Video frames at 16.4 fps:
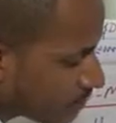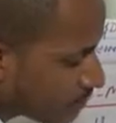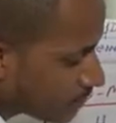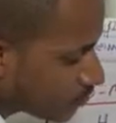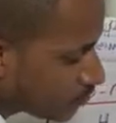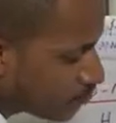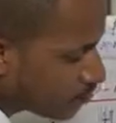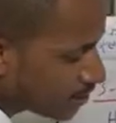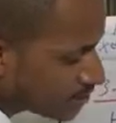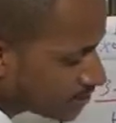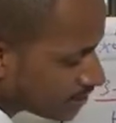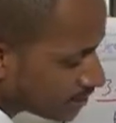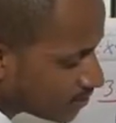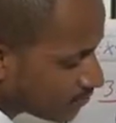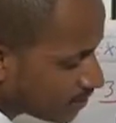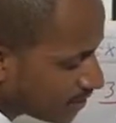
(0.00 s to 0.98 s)
You only take
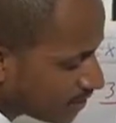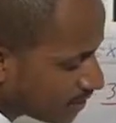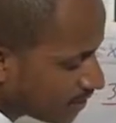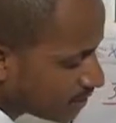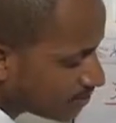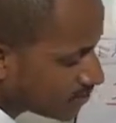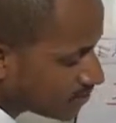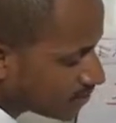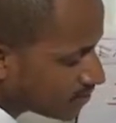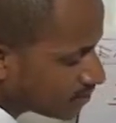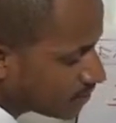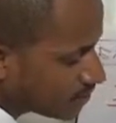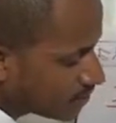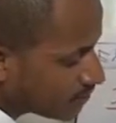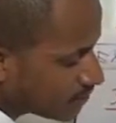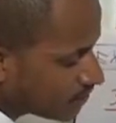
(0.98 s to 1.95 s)
the word eth,
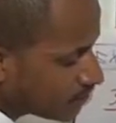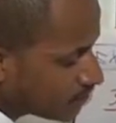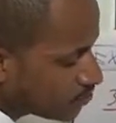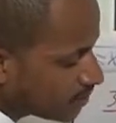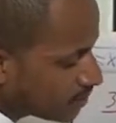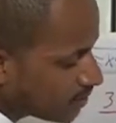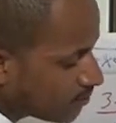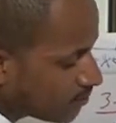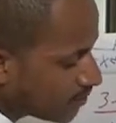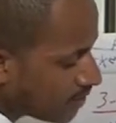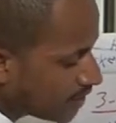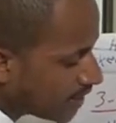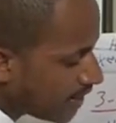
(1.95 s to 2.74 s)
then you add the word